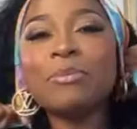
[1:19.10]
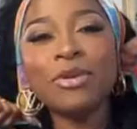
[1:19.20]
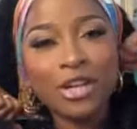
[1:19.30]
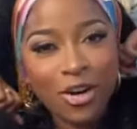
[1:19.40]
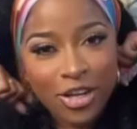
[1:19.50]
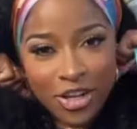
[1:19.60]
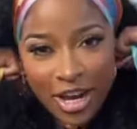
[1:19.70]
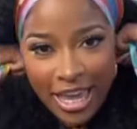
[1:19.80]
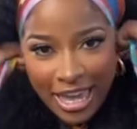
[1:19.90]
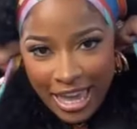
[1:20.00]
we can put on
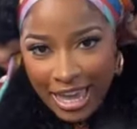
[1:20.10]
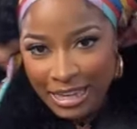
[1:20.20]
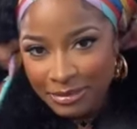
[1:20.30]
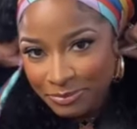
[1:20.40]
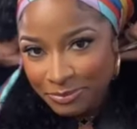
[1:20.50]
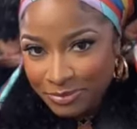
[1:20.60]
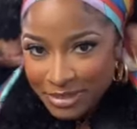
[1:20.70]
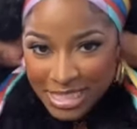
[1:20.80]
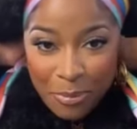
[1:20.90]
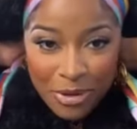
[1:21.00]
your head
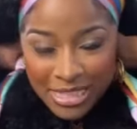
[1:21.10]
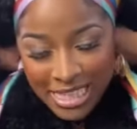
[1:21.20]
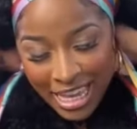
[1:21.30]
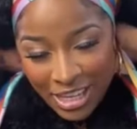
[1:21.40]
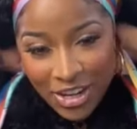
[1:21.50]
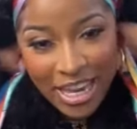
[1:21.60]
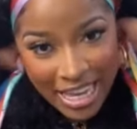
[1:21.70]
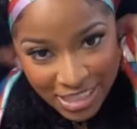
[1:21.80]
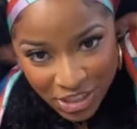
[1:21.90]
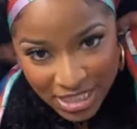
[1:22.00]
to protect your
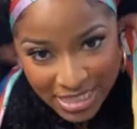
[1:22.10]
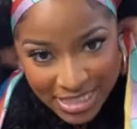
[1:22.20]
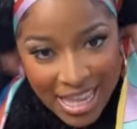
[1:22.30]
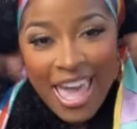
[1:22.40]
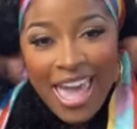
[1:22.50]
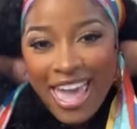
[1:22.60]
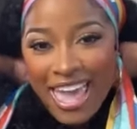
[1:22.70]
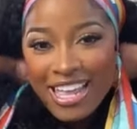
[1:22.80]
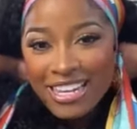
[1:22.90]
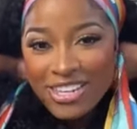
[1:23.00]
edges,
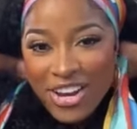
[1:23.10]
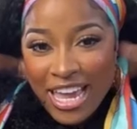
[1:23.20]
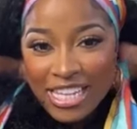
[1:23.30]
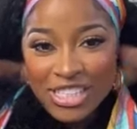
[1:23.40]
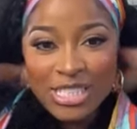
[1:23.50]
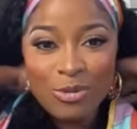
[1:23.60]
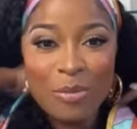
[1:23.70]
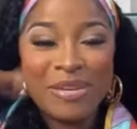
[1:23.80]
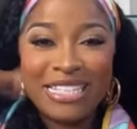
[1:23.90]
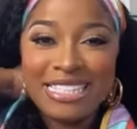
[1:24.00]
and your edges
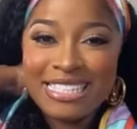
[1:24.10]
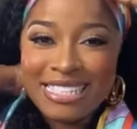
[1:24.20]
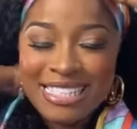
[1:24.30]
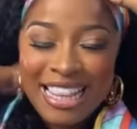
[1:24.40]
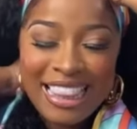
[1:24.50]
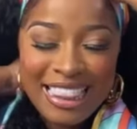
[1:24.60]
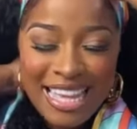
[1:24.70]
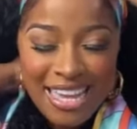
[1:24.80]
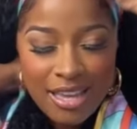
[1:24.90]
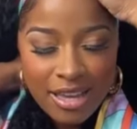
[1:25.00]
will be
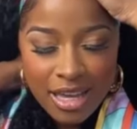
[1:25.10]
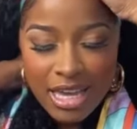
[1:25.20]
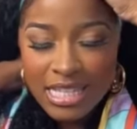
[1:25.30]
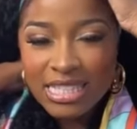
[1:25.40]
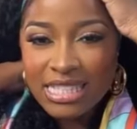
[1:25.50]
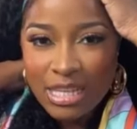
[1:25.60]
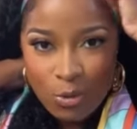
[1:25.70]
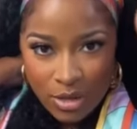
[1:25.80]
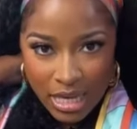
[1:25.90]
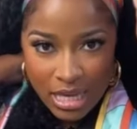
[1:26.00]
sleek and
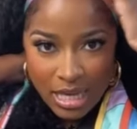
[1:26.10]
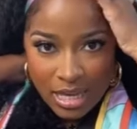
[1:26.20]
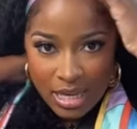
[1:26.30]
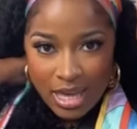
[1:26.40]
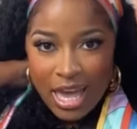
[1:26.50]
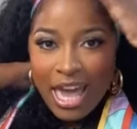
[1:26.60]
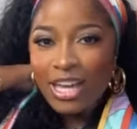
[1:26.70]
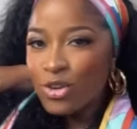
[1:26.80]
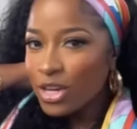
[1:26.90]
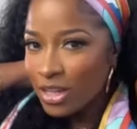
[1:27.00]
silky.
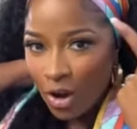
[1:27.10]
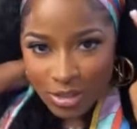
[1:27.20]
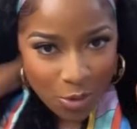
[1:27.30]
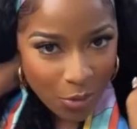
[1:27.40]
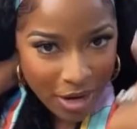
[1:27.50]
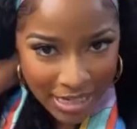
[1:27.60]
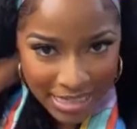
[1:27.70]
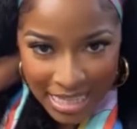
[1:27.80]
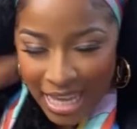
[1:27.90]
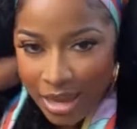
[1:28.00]
And you can also wear it
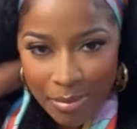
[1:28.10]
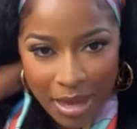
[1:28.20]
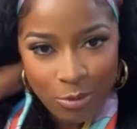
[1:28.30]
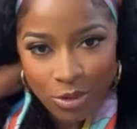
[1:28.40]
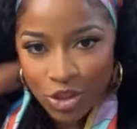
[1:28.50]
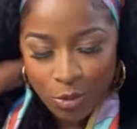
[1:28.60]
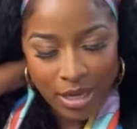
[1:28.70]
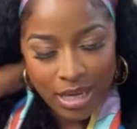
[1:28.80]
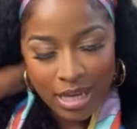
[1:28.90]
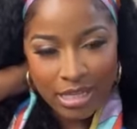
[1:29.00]
as a headband with your
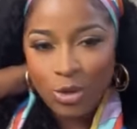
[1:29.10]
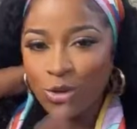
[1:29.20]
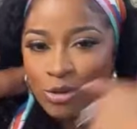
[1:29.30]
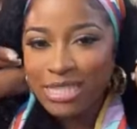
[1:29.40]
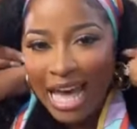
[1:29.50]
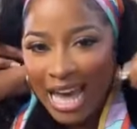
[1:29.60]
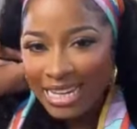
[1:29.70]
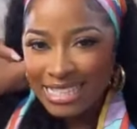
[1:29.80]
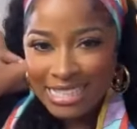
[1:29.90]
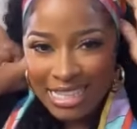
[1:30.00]
wig. So you
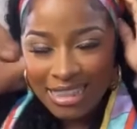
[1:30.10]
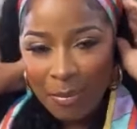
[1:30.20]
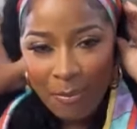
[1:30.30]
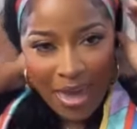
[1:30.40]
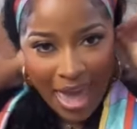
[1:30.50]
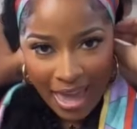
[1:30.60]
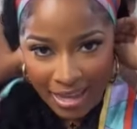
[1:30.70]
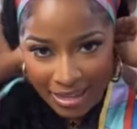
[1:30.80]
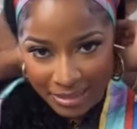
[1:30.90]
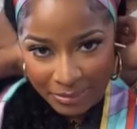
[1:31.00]
tie this to the
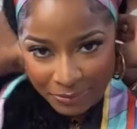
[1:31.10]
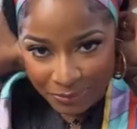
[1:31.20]
back.